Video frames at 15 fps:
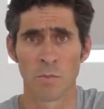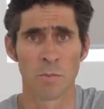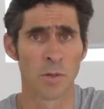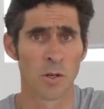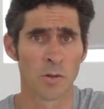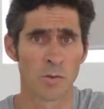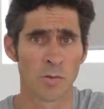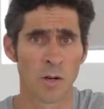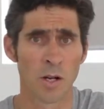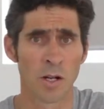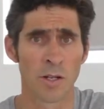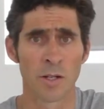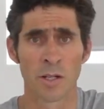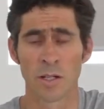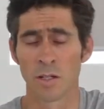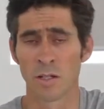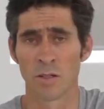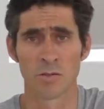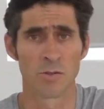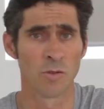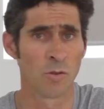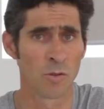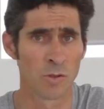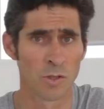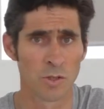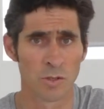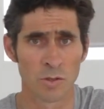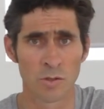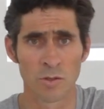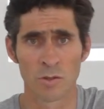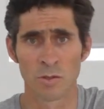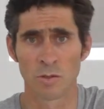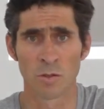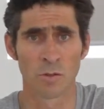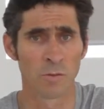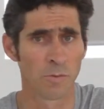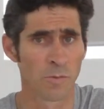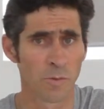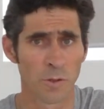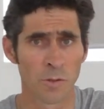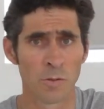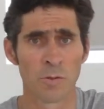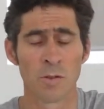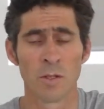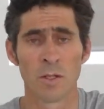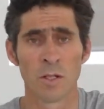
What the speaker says: bulk wine or juice or fruit